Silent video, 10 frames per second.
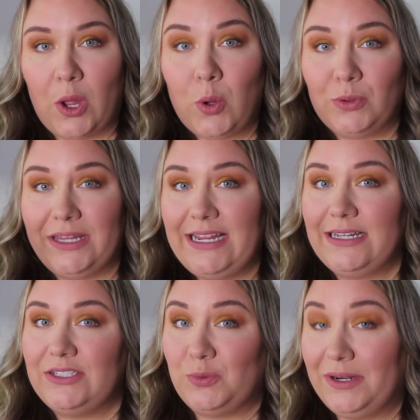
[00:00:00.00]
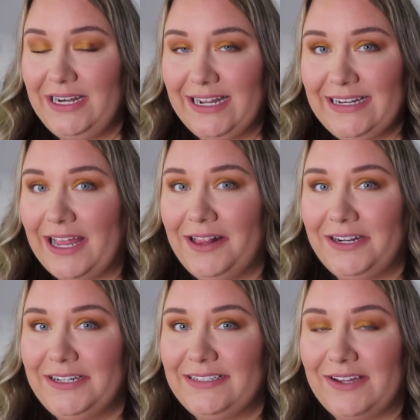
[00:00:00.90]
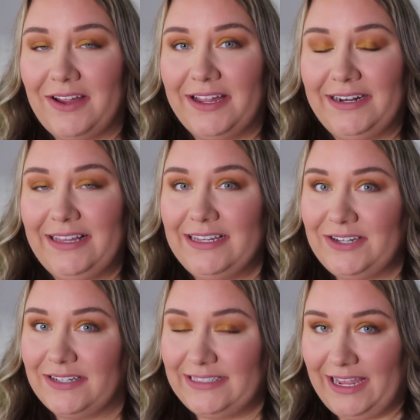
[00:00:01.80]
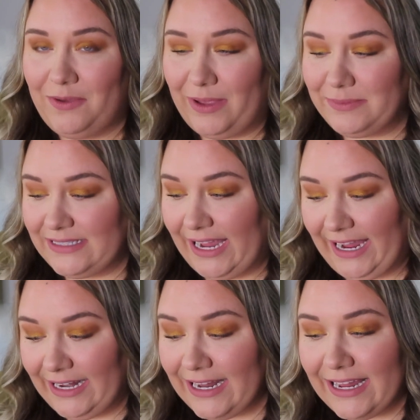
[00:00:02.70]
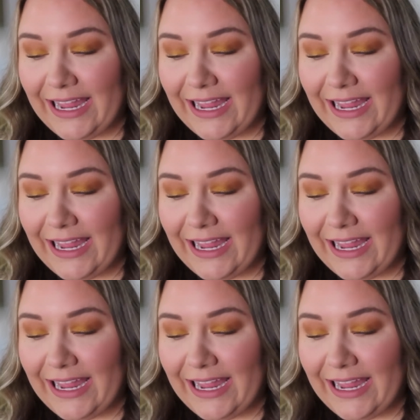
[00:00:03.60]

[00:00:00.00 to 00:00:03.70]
only $29 on the Dossier website.